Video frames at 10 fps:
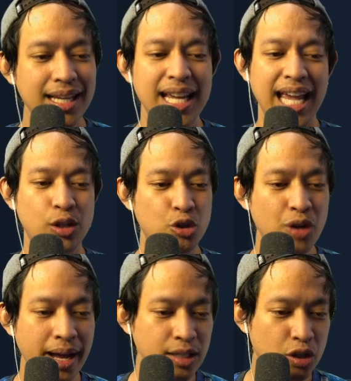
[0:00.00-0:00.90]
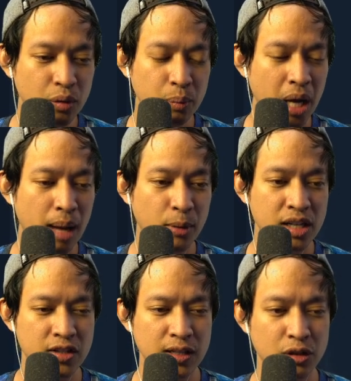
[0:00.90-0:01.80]
It's trying to bring
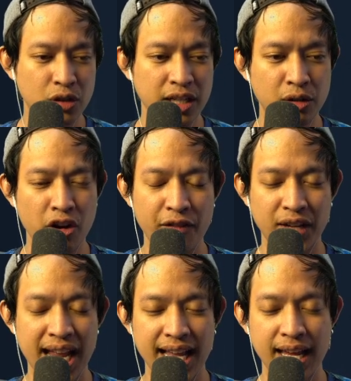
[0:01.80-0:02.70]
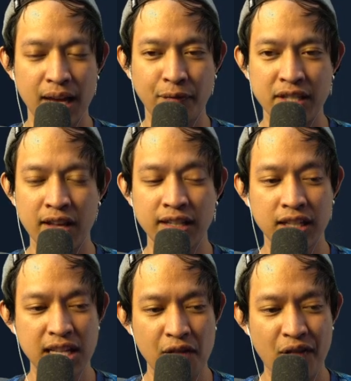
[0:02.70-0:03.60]
0 to hero if it's on the
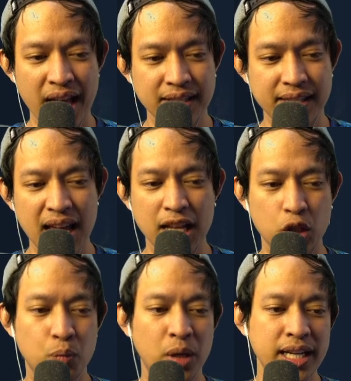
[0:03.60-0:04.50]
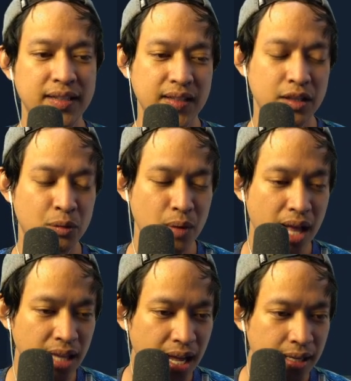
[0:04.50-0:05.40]
defense. Then it brings
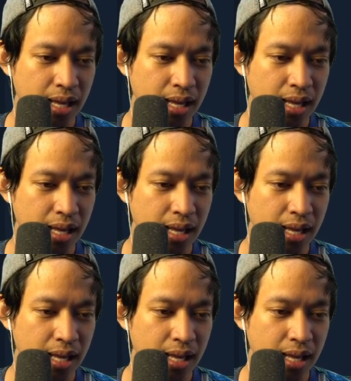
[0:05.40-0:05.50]
Tinkerbell.